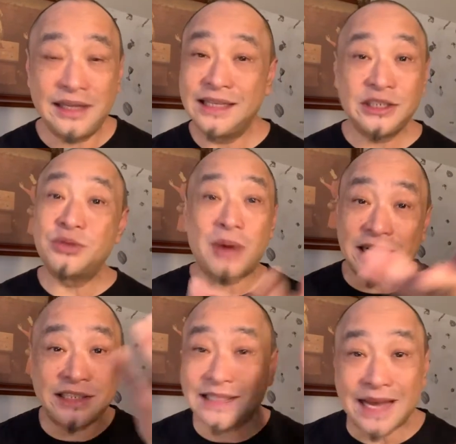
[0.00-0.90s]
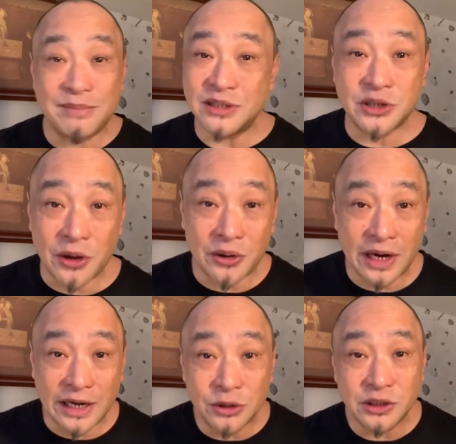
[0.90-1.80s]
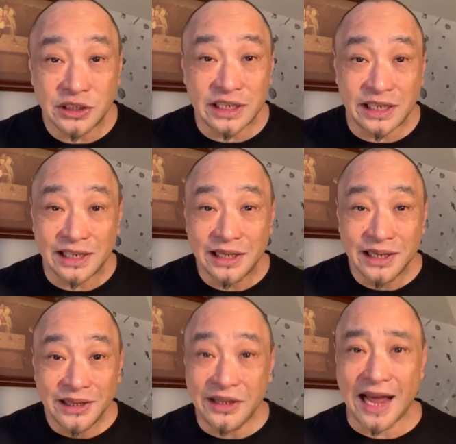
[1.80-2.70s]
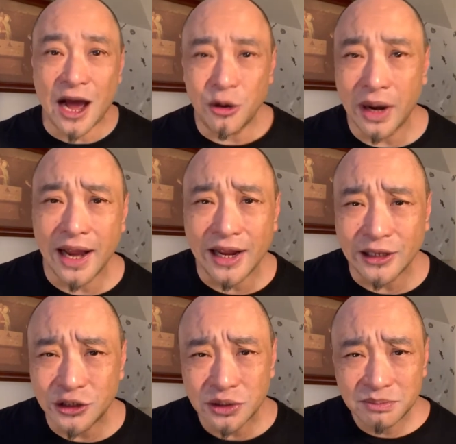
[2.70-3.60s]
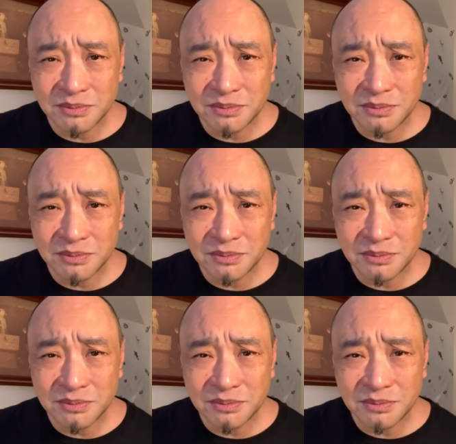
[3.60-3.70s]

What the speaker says: just watch the episode and you'll see the outrage.